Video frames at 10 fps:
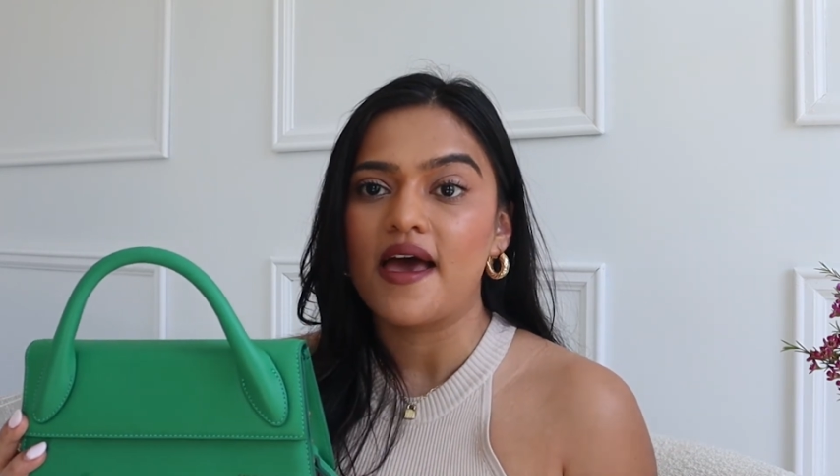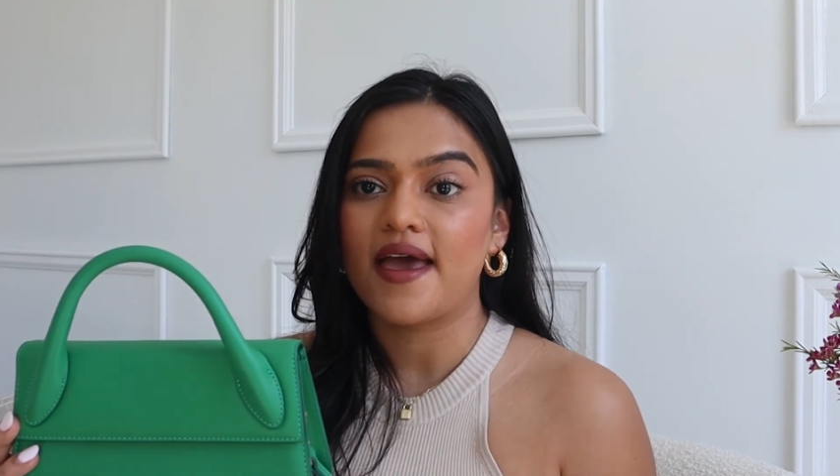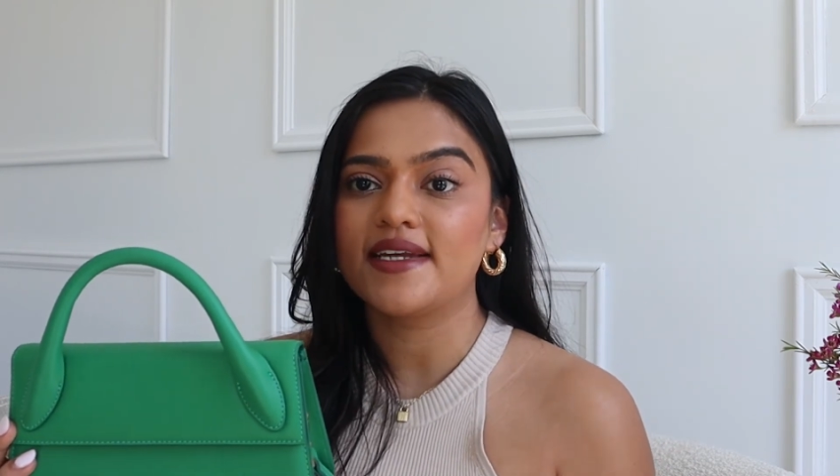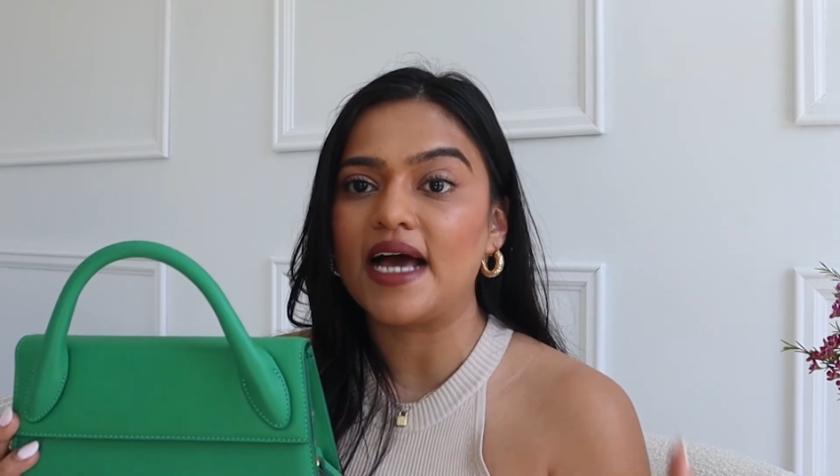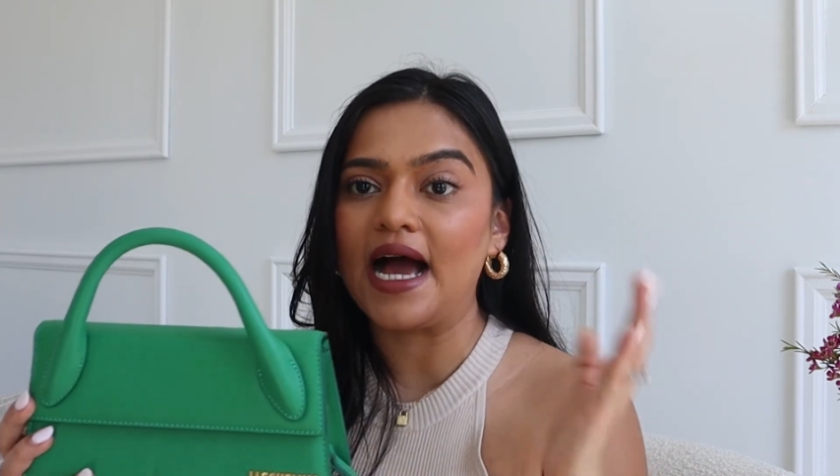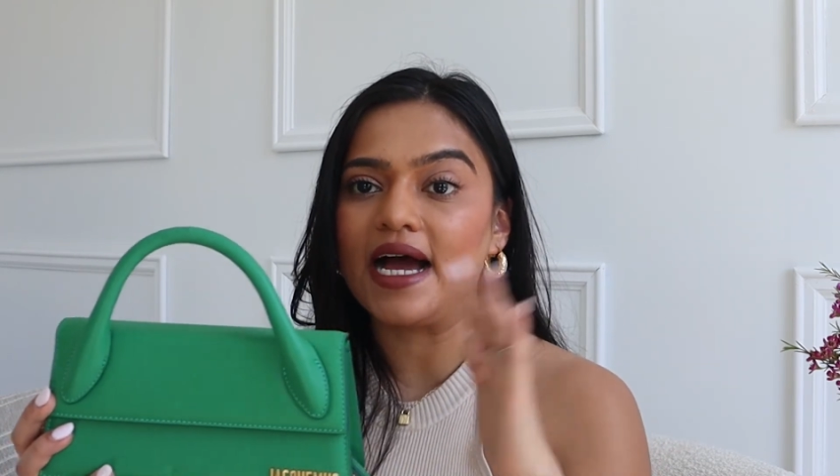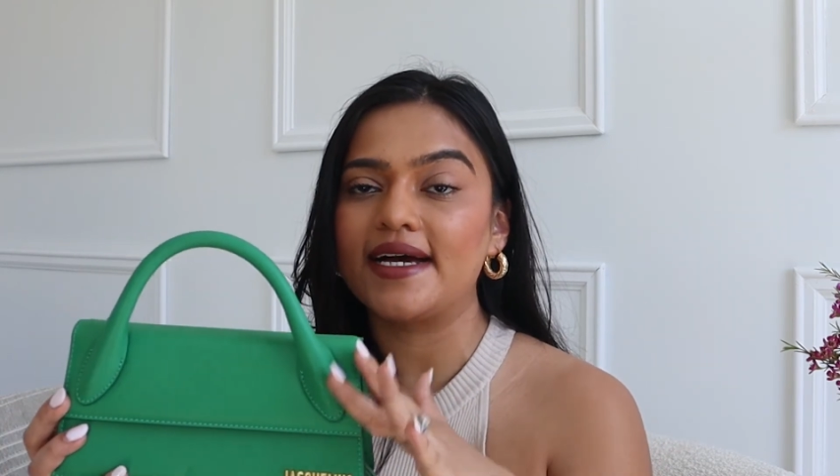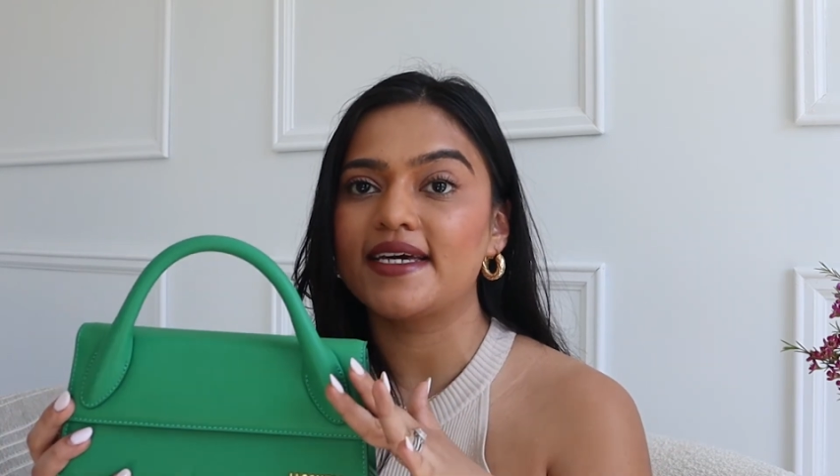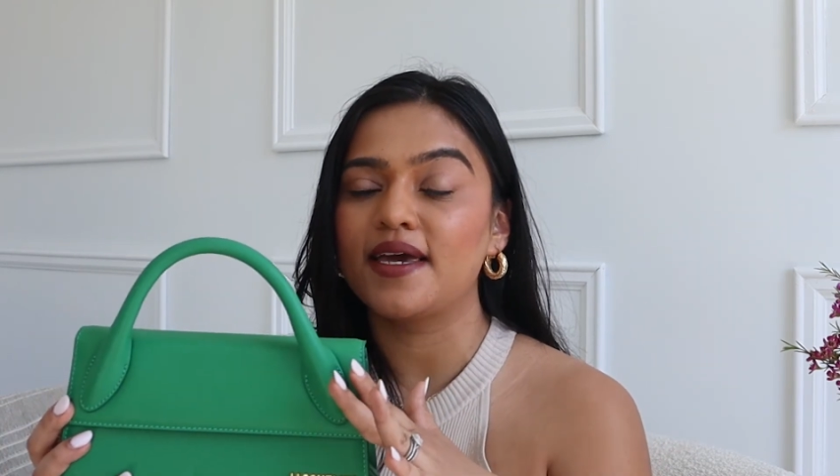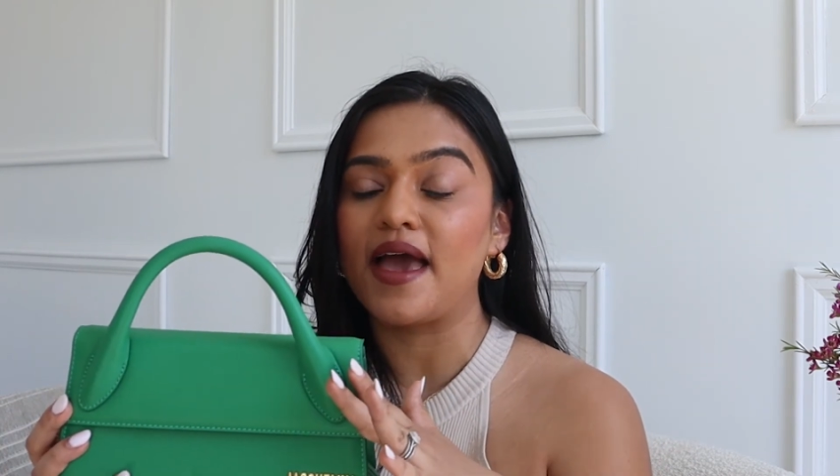and
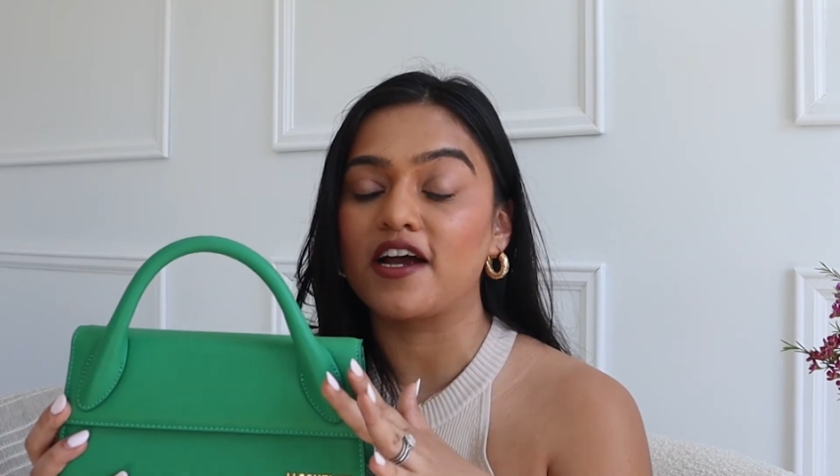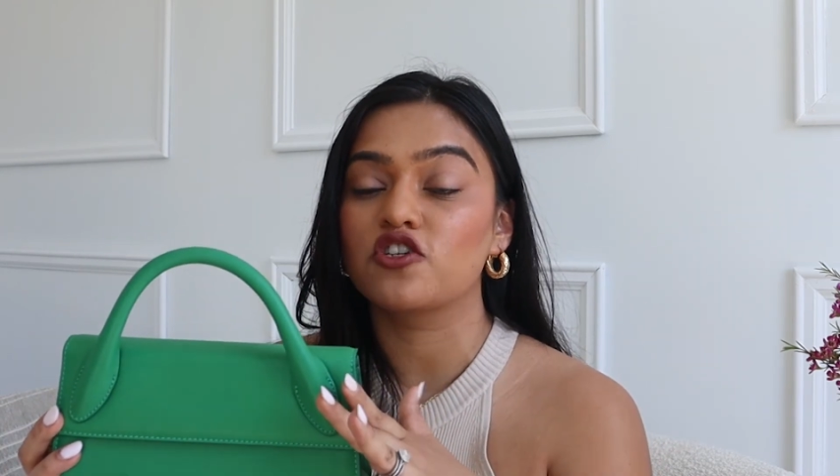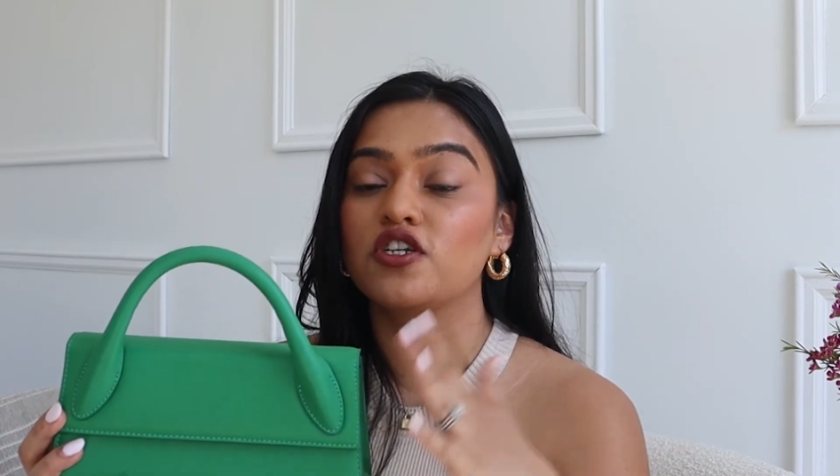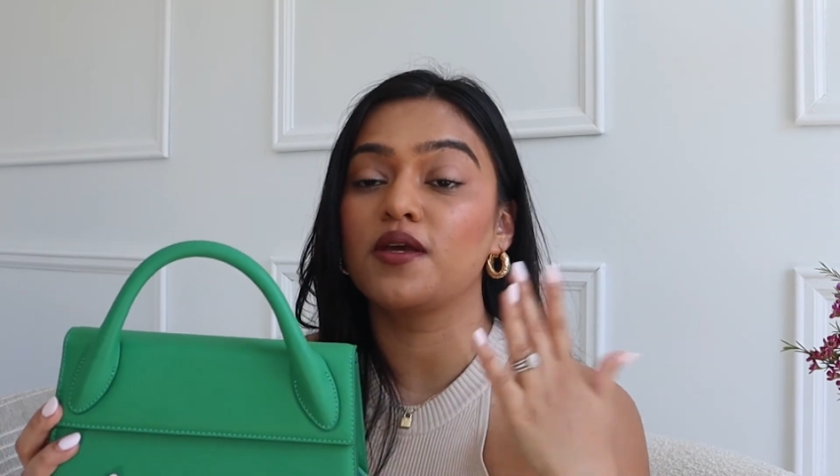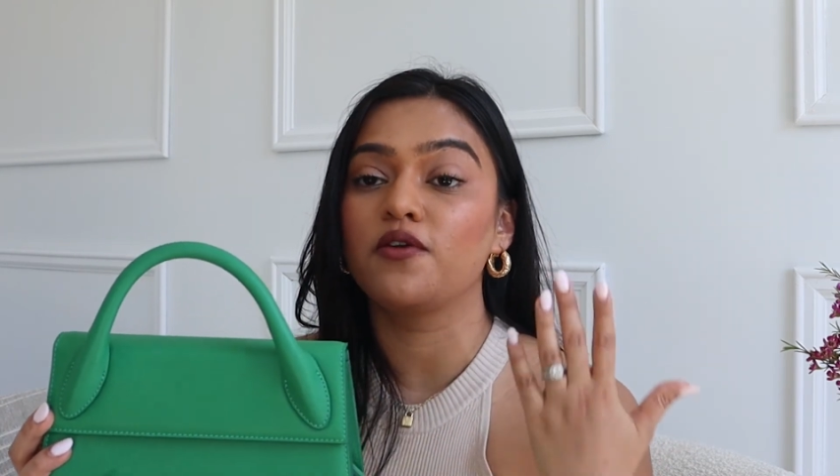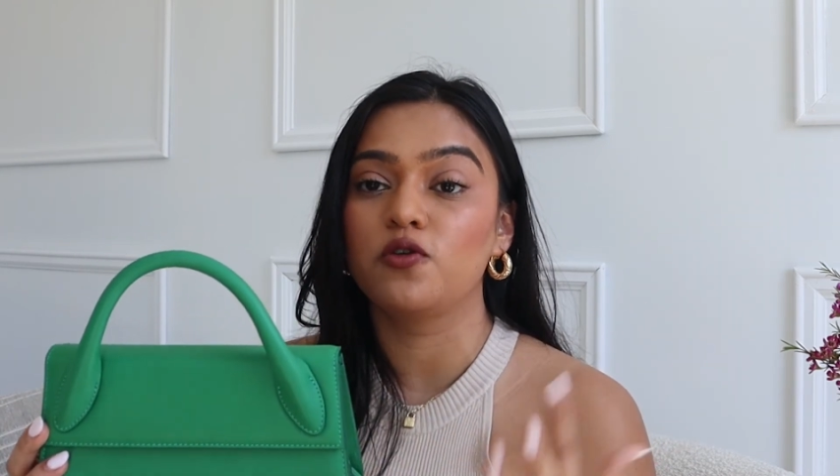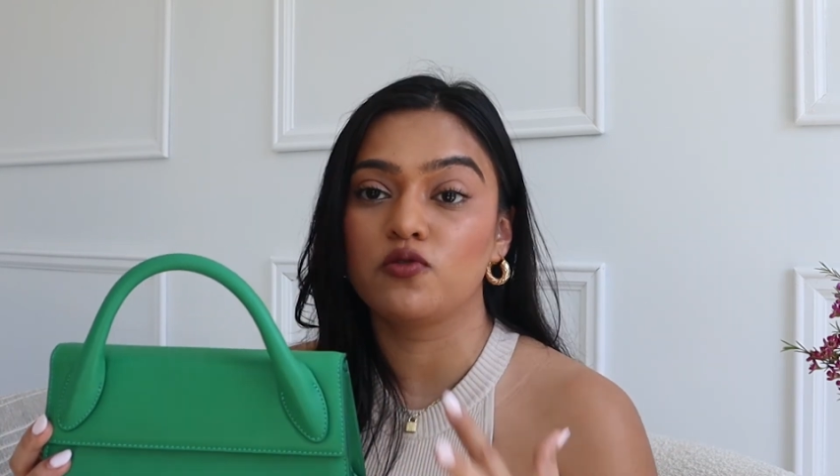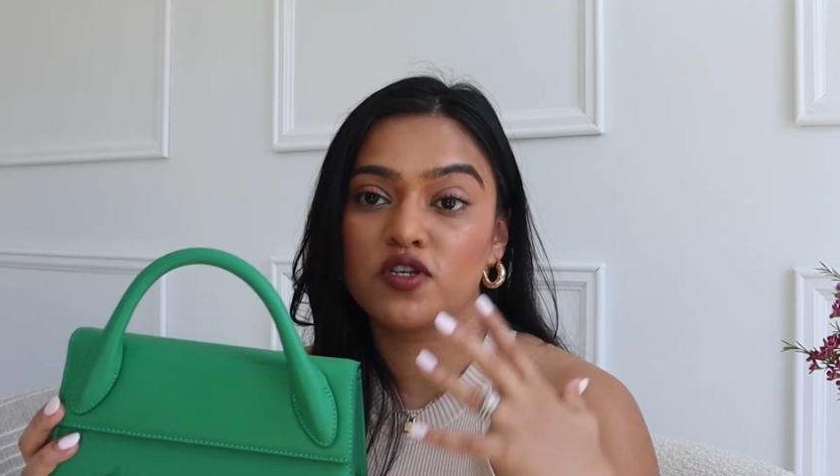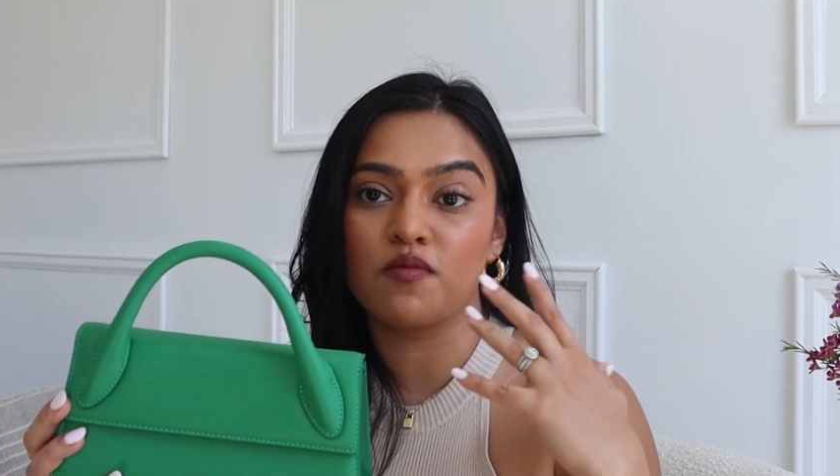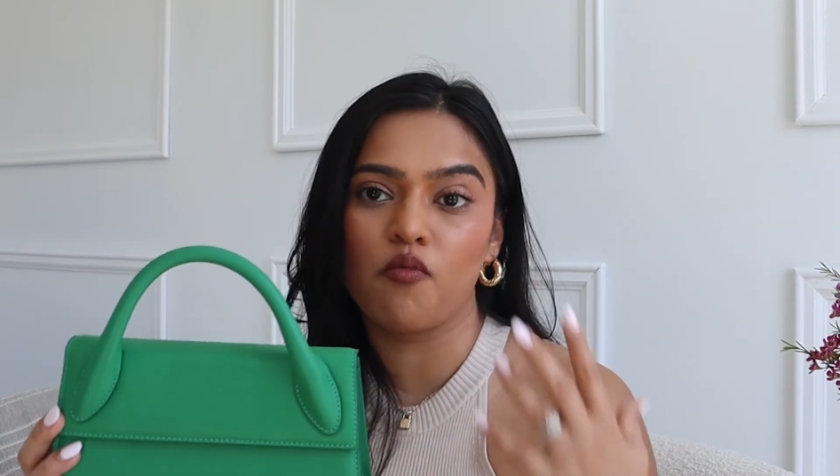I actually use it